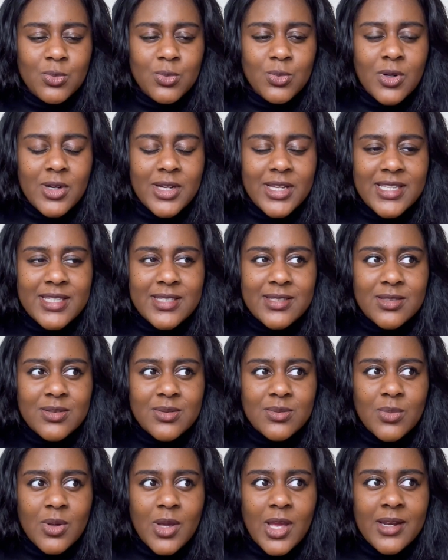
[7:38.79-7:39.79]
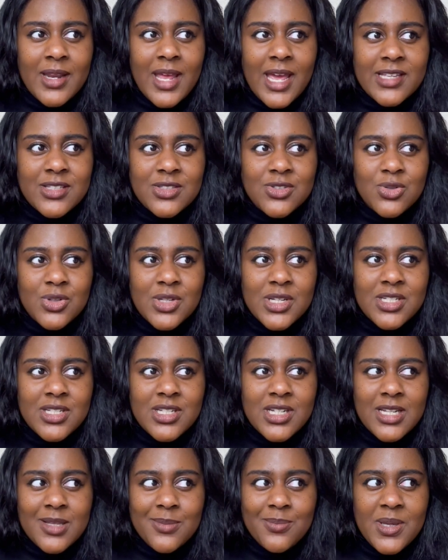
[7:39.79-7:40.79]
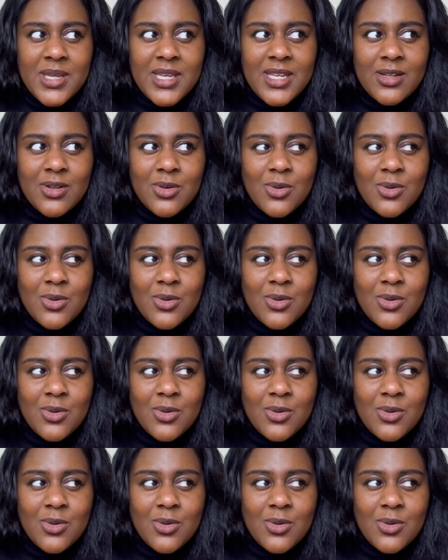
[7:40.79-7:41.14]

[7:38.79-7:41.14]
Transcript: what is and has traditionally been